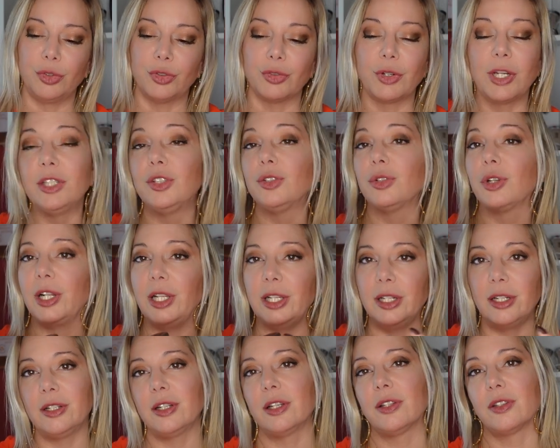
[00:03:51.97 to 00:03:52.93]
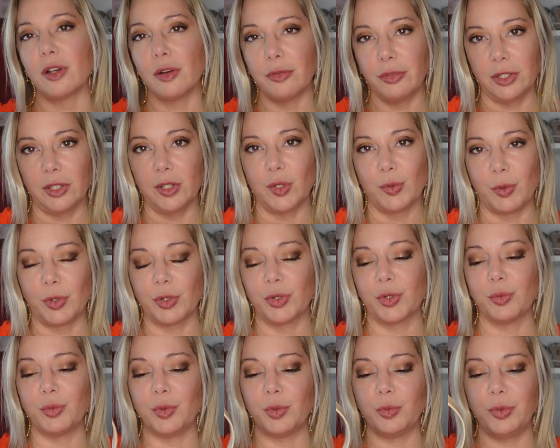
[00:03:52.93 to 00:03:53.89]
try to clean it as often as
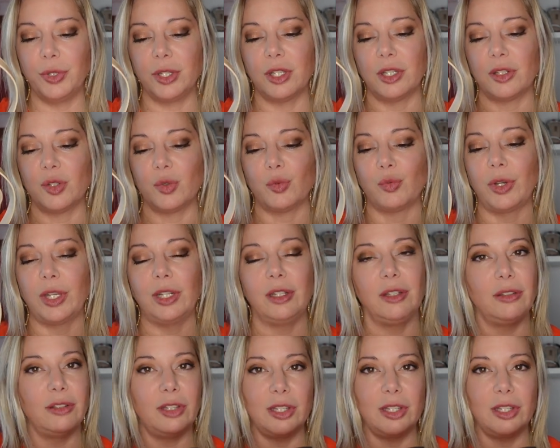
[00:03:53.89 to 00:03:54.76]
possible because when